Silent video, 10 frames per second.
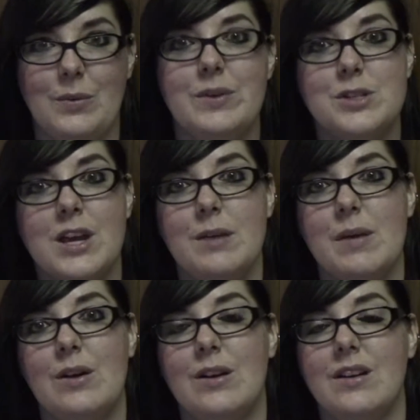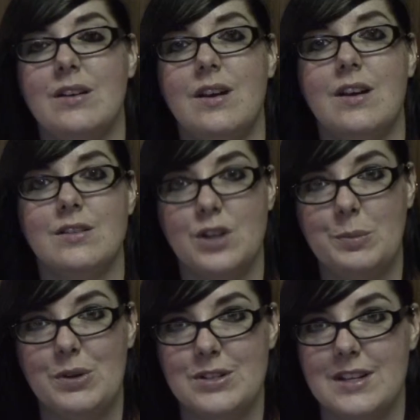which came out on
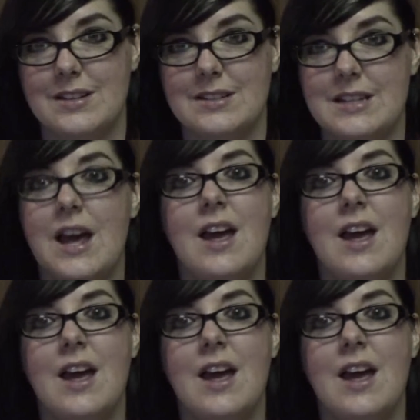October 6th.